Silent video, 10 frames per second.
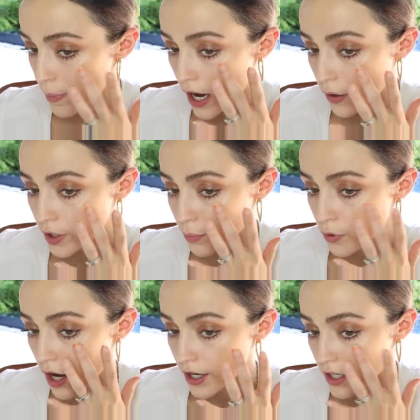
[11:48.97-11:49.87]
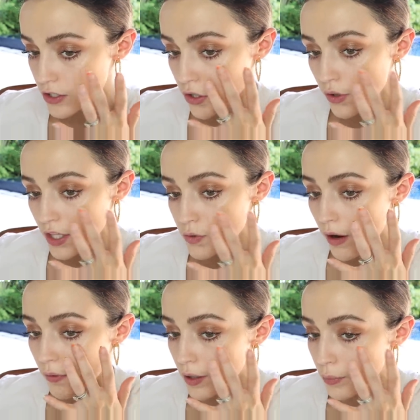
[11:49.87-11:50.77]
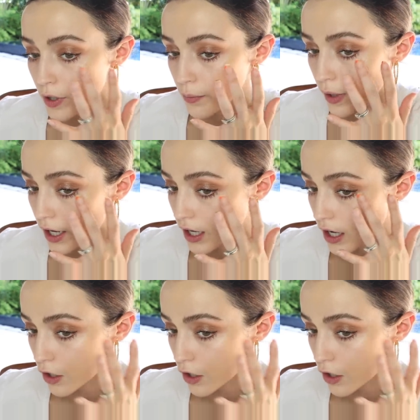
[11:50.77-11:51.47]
powder products, so that's why I wanna put my